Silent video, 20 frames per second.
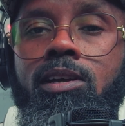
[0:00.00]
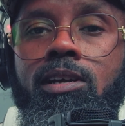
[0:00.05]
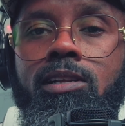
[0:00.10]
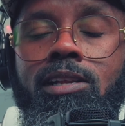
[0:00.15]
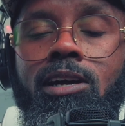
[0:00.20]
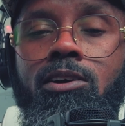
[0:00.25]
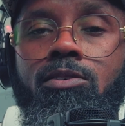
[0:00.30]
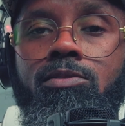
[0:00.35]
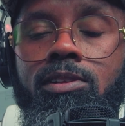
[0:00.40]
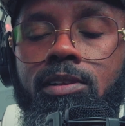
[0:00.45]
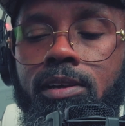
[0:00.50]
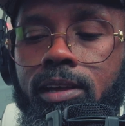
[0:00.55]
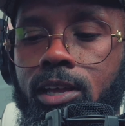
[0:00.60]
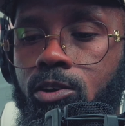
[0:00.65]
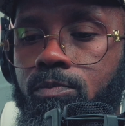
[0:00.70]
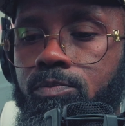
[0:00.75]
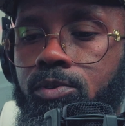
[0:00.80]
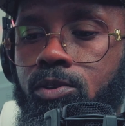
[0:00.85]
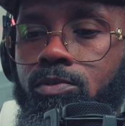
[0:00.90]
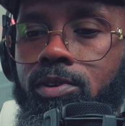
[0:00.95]
not only to
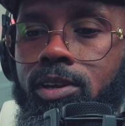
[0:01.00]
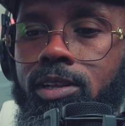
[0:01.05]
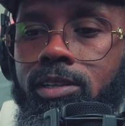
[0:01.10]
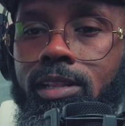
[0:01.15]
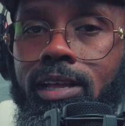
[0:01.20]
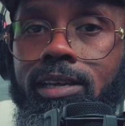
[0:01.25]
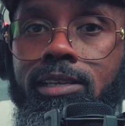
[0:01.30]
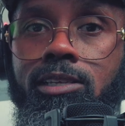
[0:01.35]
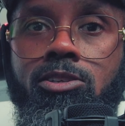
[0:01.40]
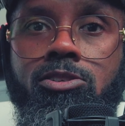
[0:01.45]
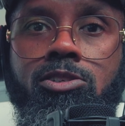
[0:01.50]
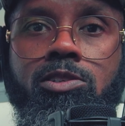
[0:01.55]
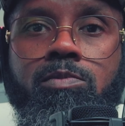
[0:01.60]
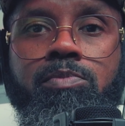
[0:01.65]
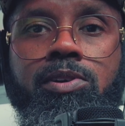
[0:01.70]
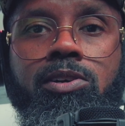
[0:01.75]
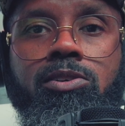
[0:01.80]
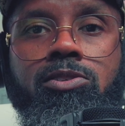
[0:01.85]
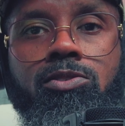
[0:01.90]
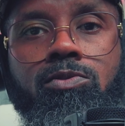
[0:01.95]
help you in like your
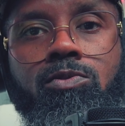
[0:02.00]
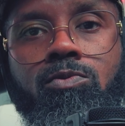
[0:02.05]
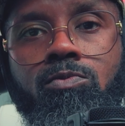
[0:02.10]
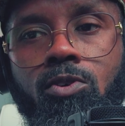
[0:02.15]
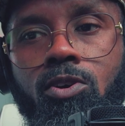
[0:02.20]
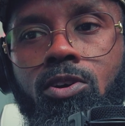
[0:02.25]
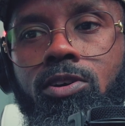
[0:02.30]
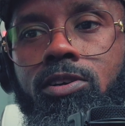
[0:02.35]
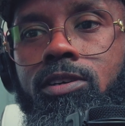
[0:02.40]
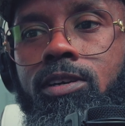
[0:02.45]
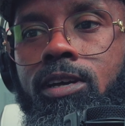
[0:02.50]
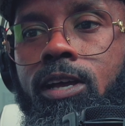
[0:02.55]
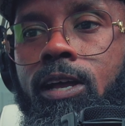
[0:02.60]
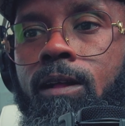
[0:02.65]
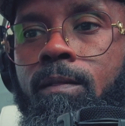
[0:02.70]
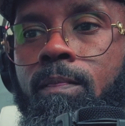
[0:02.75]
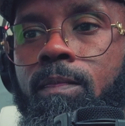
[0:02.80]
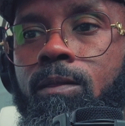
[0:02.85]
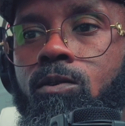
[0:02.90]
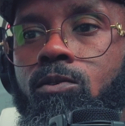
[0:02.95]
spiritual walk
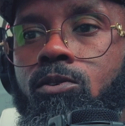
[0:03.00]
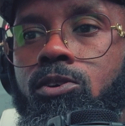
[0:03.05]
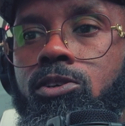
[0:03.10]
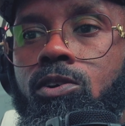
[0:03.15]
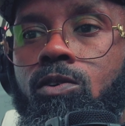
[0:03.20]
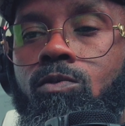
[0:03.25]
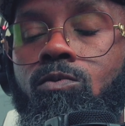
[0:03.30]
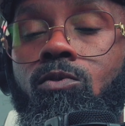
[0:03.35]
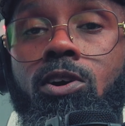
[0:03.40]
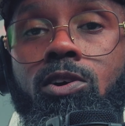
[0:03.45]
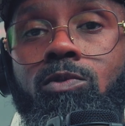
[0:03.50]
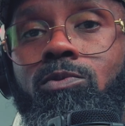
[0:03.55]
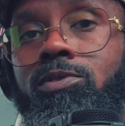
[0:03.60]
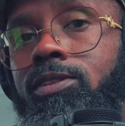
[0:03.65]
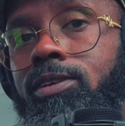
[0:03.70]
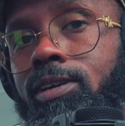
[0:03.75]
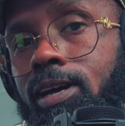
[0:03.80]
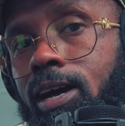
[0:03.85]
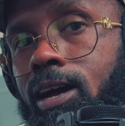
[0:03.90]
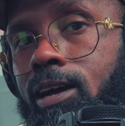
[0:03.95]
or your walk
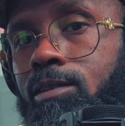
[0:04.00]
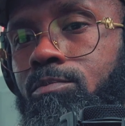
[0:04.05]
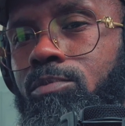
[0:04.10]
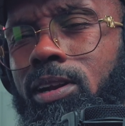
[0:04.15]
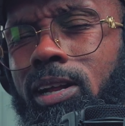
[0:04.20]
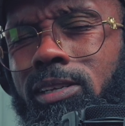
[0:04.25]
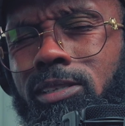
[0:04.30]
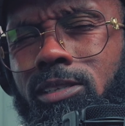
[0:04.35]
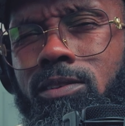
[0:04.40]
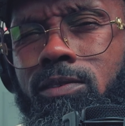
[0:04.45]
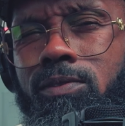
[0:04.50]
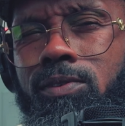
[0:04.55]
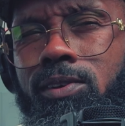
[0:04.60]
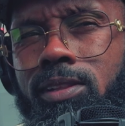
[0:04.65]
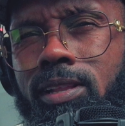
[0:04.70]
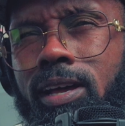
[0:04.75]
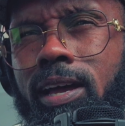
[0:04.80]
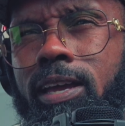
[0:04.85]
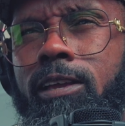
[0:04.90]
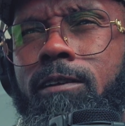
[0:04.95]
with God, but I just feel
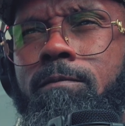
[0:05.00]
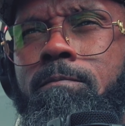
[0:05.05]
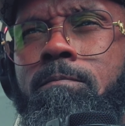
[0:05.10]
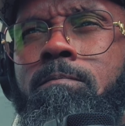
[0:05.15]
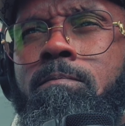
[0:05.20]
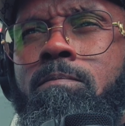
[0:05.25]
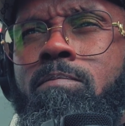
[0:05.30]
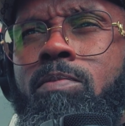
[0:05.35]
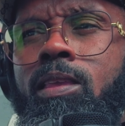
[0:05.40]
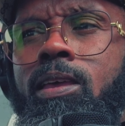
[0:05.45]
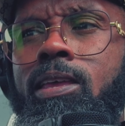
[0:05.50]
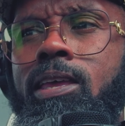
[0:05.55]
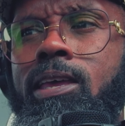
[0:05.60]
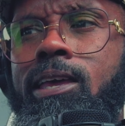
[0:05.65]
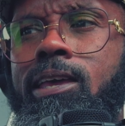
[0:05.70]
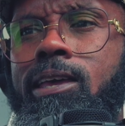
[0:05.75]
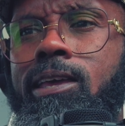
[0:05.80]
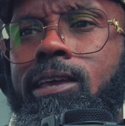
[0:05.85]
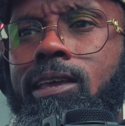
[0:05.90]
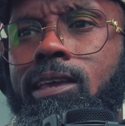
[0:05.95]
like
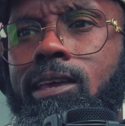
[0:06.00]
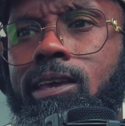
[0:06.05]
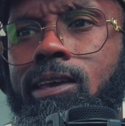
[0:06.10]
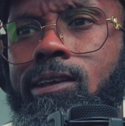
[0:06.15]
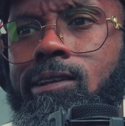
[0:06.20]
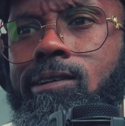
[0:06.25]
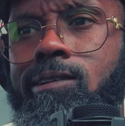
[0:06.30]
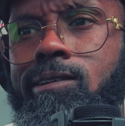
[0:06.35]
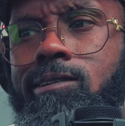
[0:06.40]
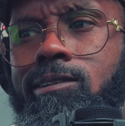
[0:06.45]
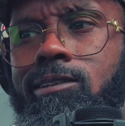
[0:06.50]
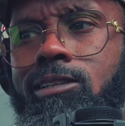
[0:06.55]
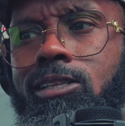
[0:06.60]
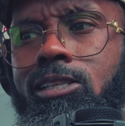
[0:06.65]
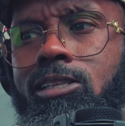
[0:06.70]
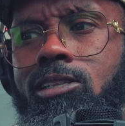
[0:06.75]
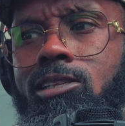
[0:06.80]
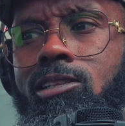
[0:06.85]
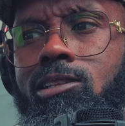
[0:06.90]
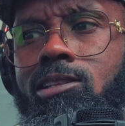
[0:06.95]
it
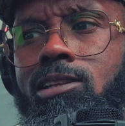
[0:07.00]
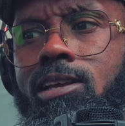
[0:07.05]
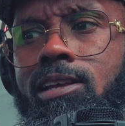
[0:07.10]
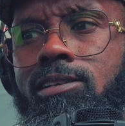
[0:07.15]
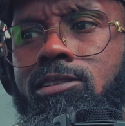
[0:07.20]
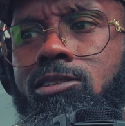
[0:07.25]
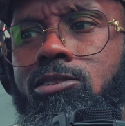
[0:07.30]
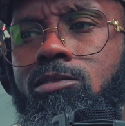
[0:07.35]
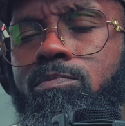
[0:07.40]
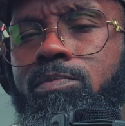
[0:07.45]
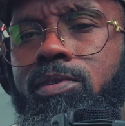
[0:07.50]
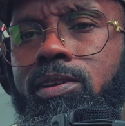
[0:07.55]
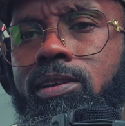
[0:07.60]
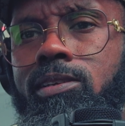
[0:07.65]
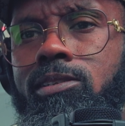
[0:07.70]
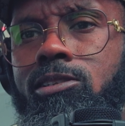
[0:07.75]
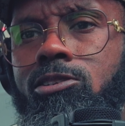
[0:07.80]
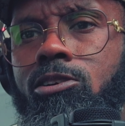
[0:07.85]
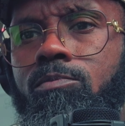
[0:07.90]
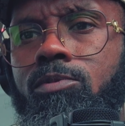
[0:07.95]
needs to be
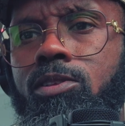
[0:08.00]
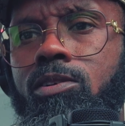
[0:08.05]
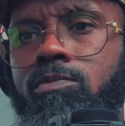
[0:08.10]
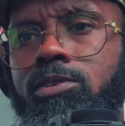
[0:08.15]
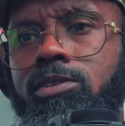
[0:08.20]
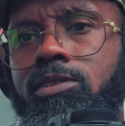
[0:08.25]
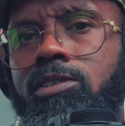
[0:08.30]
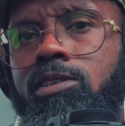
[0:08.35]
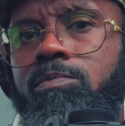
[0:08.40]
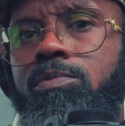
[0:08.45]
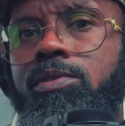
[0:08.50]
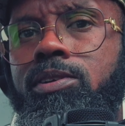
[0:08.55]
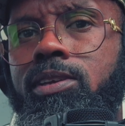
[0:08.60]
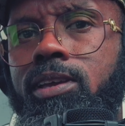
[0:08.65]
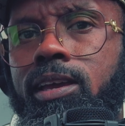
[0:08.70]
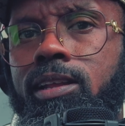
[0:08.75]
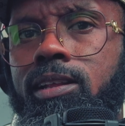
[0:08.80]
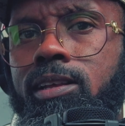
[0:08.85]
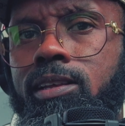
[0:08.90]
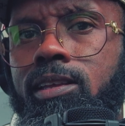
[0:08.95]
something
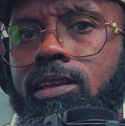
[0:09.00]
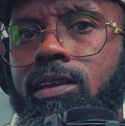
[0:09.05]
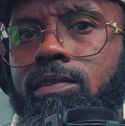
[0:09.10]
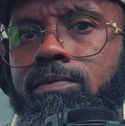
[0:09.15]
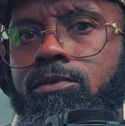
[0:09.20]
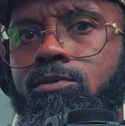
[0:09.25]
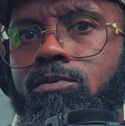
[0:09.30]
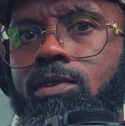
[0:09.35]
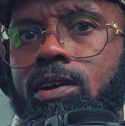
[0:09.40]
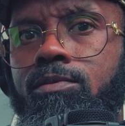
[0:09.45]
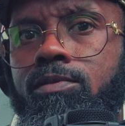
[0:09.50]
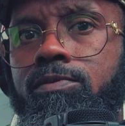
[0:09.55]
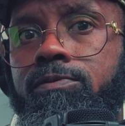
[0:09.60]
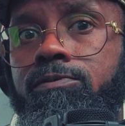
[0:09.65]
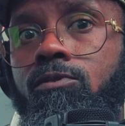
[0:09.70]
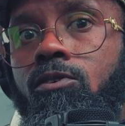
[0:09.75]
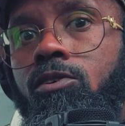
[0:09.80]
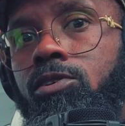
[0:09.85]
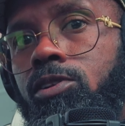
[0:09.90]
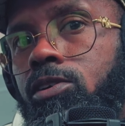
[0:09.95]
reciprocated. If you ever
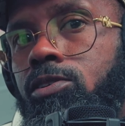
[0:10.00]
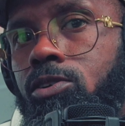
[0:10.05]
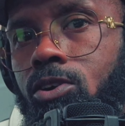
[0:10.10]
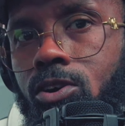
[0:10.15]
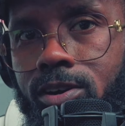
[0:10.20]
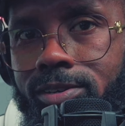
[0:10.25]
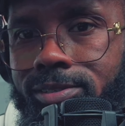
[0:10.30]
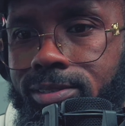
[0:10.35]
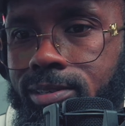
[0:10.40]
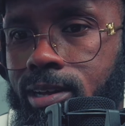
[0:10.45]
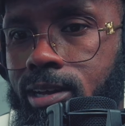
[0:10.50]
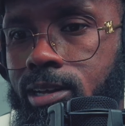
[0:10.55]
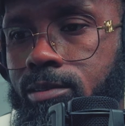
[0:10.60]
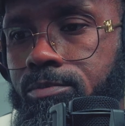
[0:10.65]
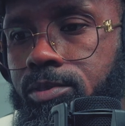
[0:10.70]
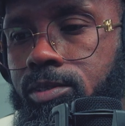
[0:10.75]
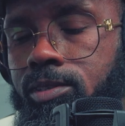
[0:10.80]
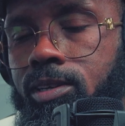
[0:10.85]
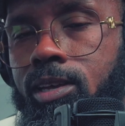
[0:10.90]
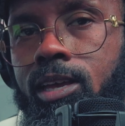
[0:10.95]
fall on hard
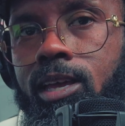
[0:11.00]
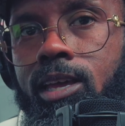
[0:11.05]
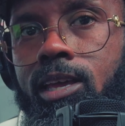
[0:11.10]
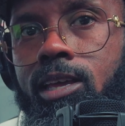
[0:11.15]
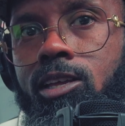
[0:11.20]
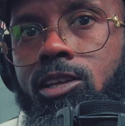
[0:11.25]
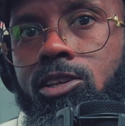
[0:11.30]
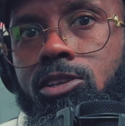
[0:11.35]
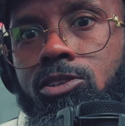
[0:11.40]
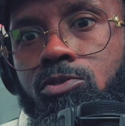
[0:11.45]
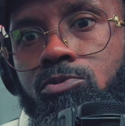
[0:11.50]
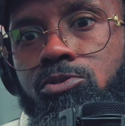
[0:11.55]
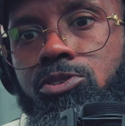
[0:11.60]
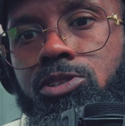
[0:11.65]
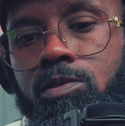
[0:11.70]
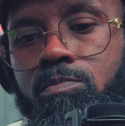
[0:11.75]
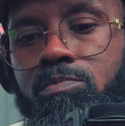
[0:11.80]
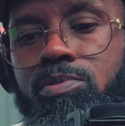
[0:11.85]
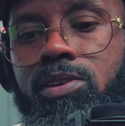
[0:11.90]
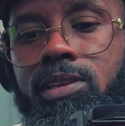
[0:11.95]
times, you
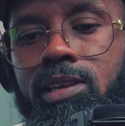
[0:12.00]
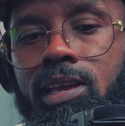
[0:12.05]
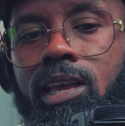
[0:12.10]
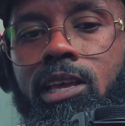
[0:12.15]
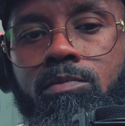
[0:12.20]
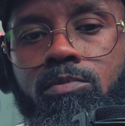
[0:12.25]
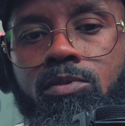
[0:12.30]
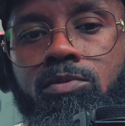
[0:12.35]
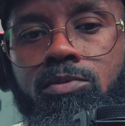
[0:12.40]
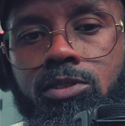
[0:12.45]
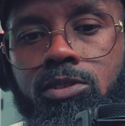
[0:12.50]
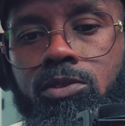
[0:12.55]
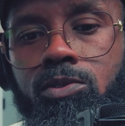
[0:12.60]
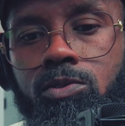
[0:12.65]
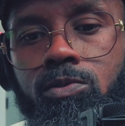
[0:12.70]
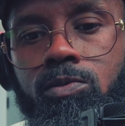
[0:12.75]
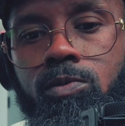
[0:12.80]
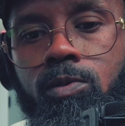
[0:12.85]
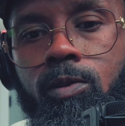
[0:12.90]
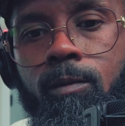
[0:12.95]
should be able
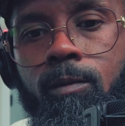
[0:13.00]
to